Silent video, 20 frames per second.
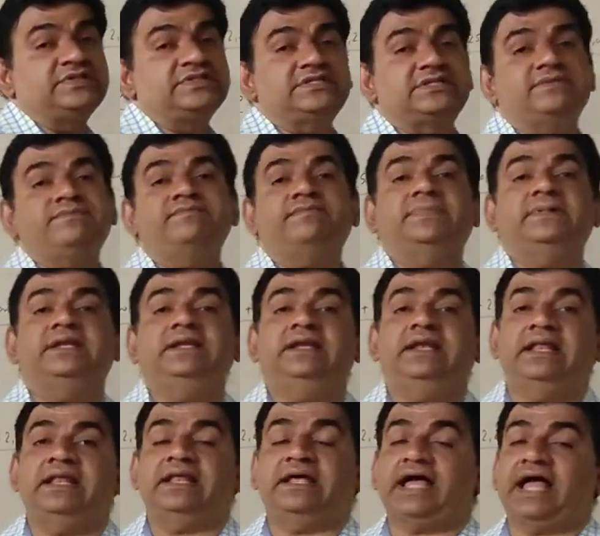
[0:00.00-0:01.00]
simple
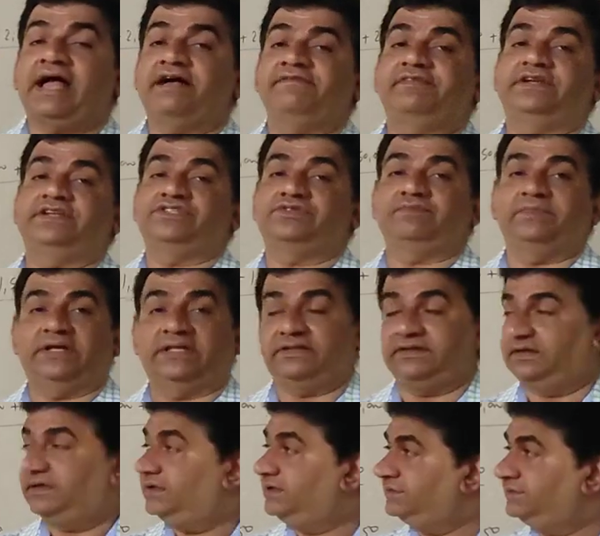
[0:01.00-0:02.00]
average
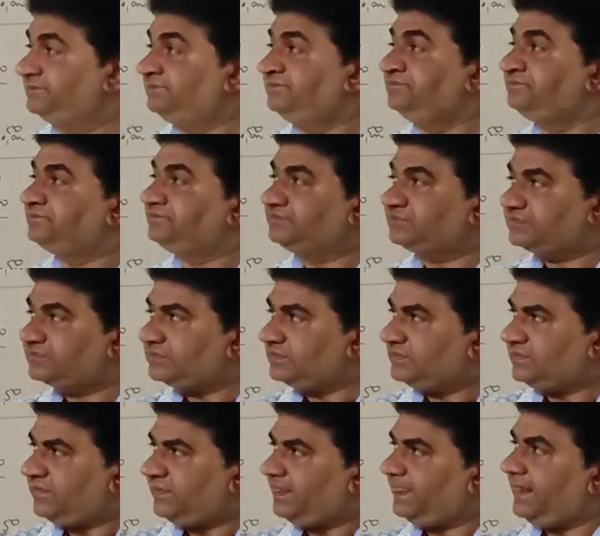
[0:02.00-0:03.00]
method.
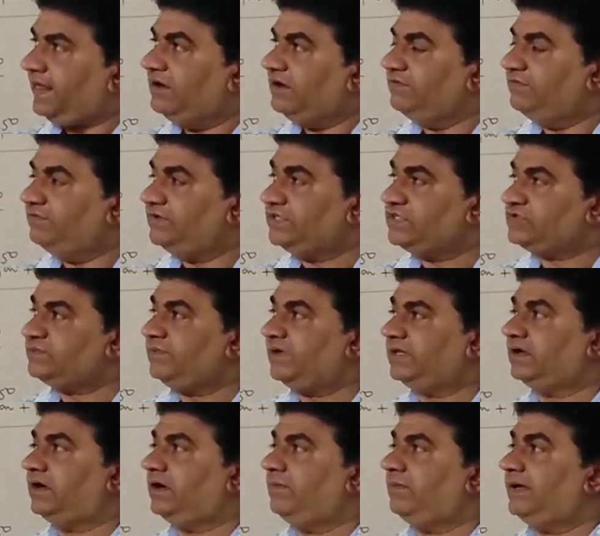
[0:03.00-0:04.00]
First
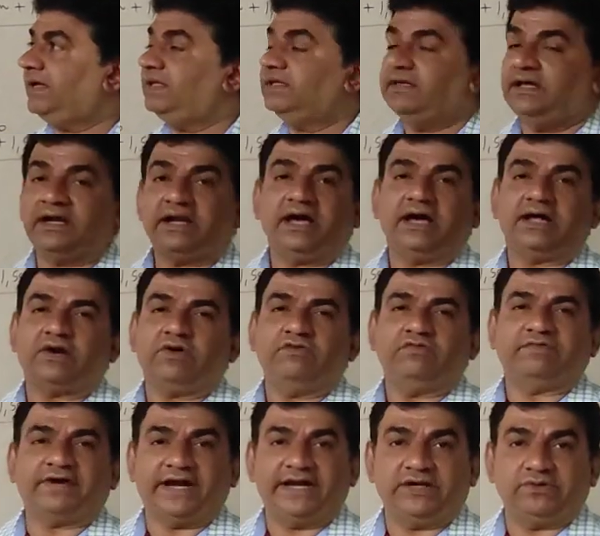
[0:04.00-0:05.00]
method where there are
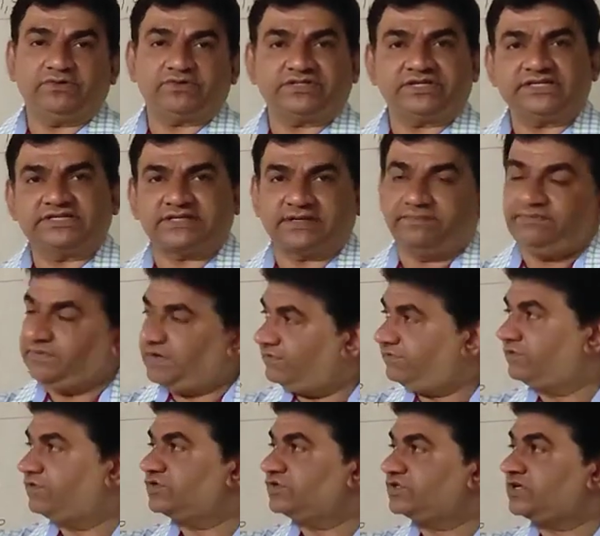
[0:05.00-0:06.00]
around 5 to 6 sums,
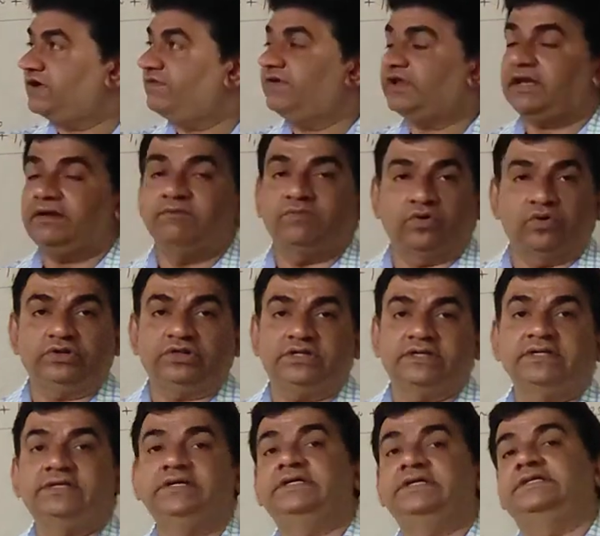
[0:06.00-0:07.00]
of course covering both
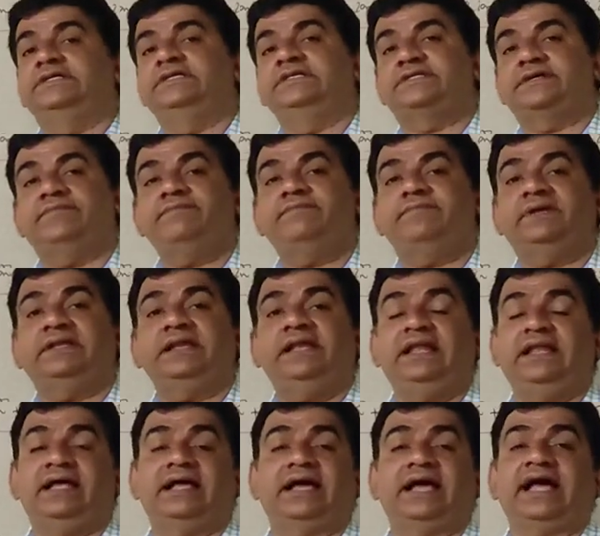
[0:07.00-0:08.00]
simple
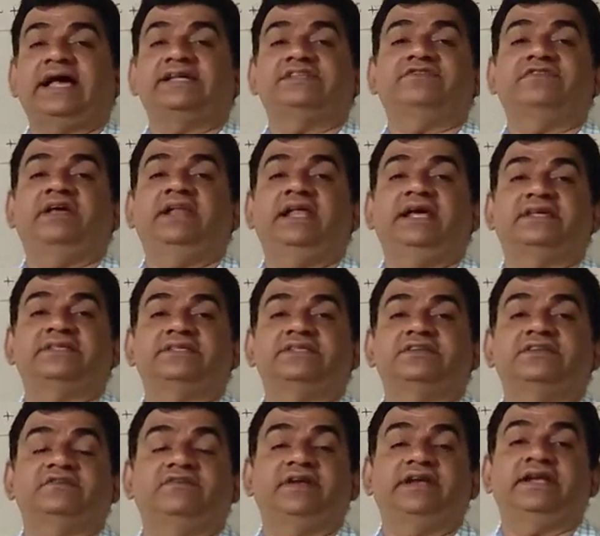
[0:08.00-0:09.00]
as well as
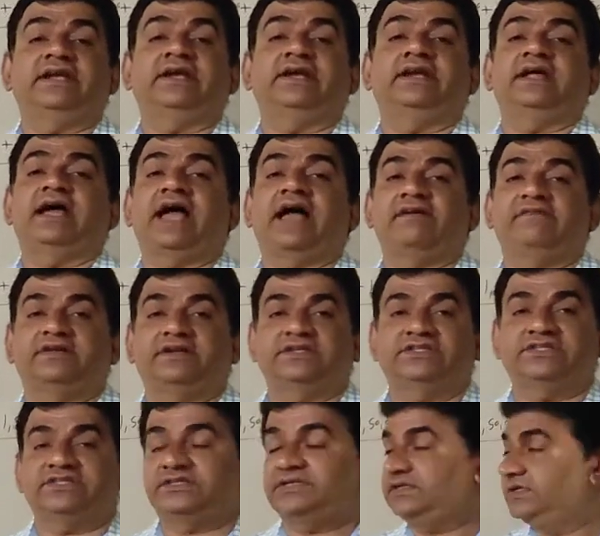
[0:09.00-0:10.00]
weighted
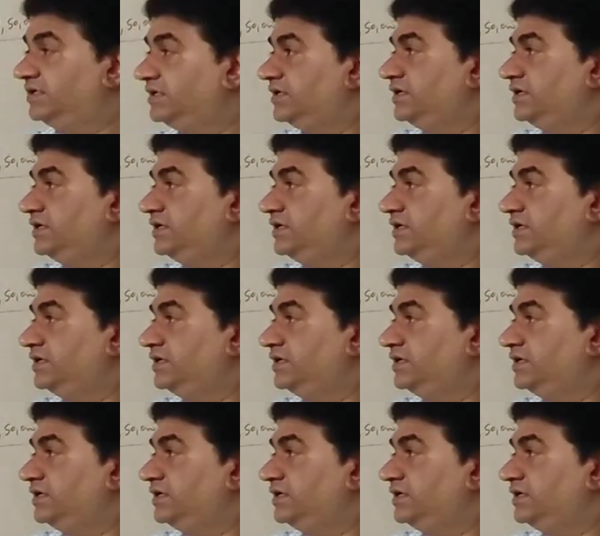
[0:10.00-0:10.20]
average.